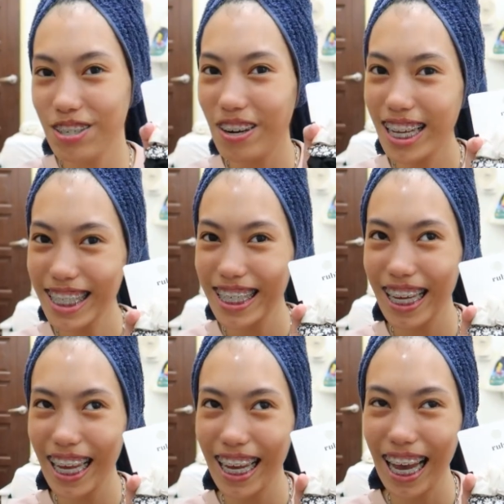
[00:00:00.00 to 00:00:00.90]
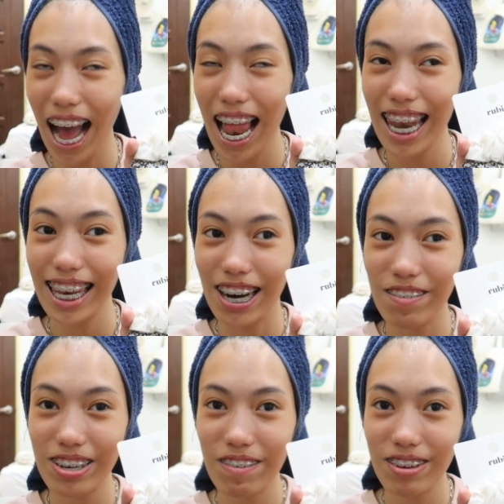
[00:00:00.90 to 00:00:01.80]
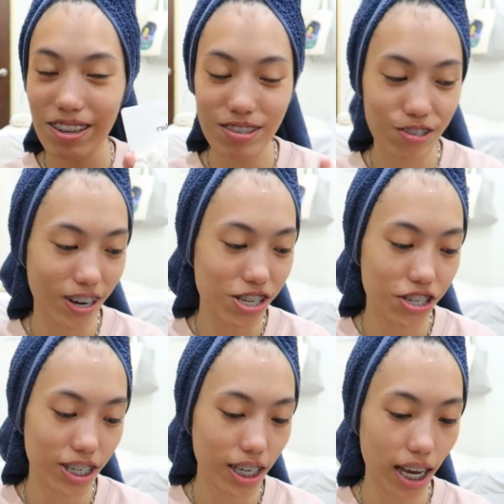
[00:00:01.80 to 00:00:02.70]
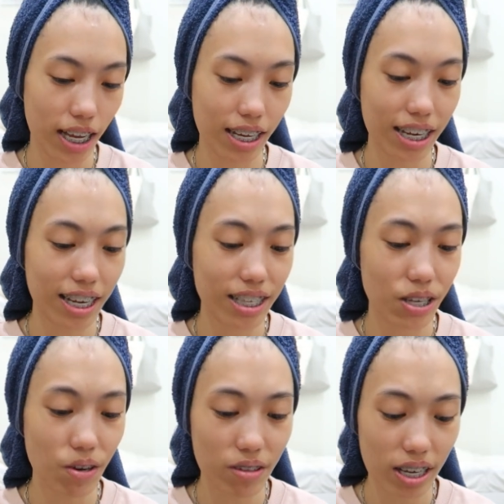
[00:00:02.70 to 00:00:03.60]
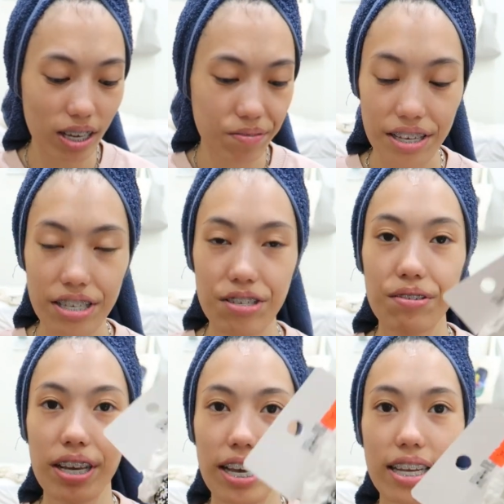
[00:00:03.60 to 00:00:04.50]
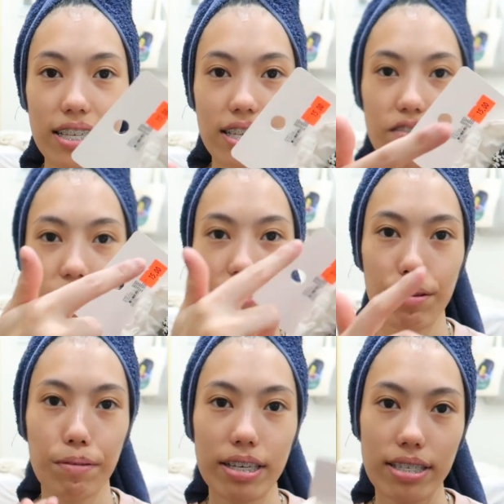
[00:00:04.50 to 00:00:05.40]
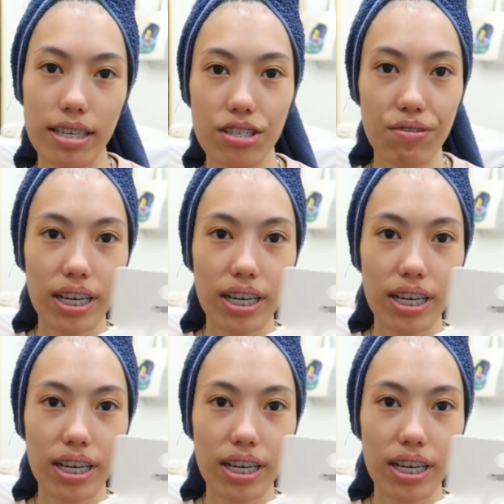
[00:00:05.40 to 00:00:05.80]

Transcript: Crunchy! I love, love, love crunchy. And it is only 6 ringgit. It says 15, but it's 6